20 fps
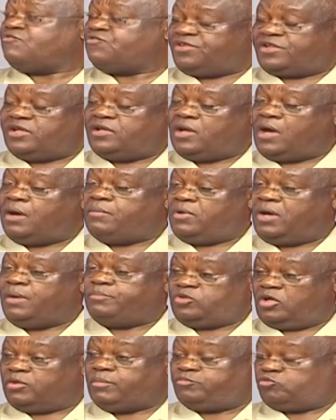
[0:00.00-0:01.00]
written I'm,
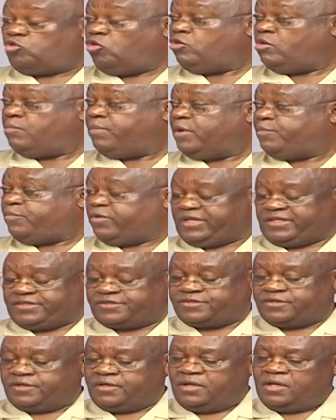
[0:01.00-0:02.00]
I'm, I'm told by
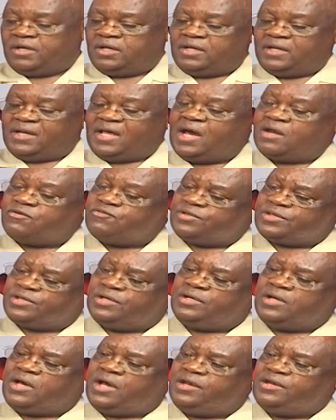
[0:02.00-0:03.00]
police mm. they had
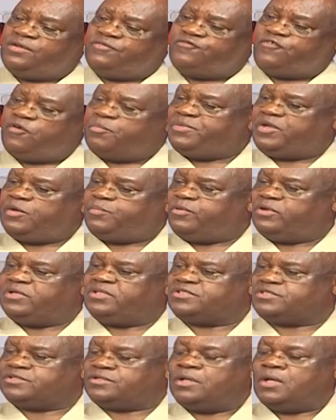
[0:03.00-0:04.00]
written and informed the
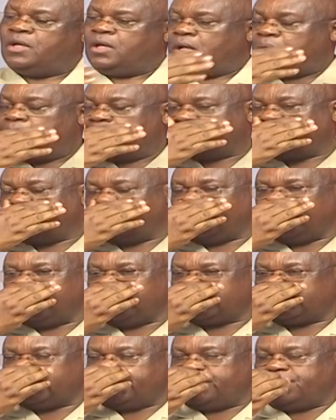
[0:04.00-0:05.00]
police you see there
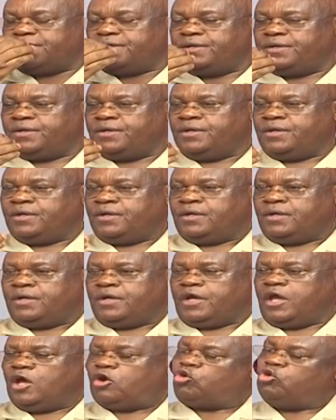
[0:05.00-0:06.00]
is a
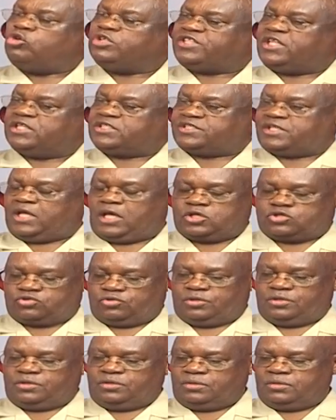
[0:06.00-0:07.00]
a
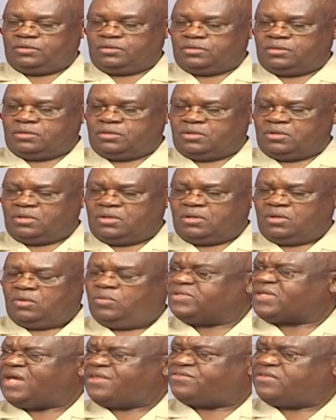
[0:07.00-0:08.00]
contestation
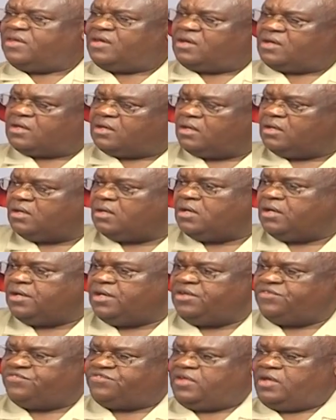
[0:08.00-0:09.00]
which I think uh,
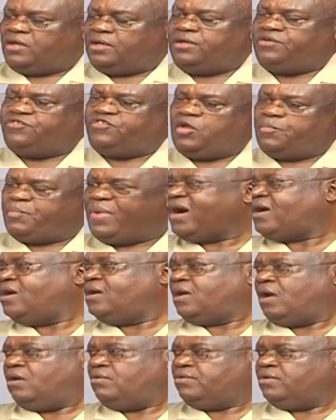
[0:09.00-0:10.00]
is the is the
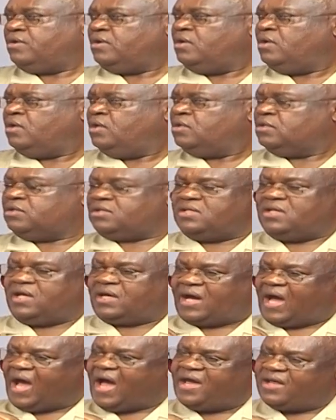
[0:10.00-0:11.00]
background to the
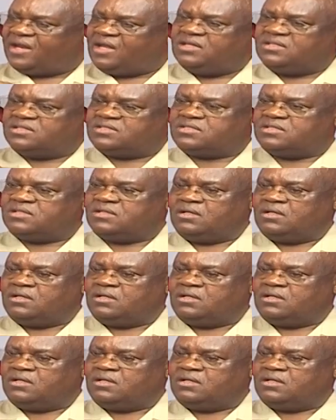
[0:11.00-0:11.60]
current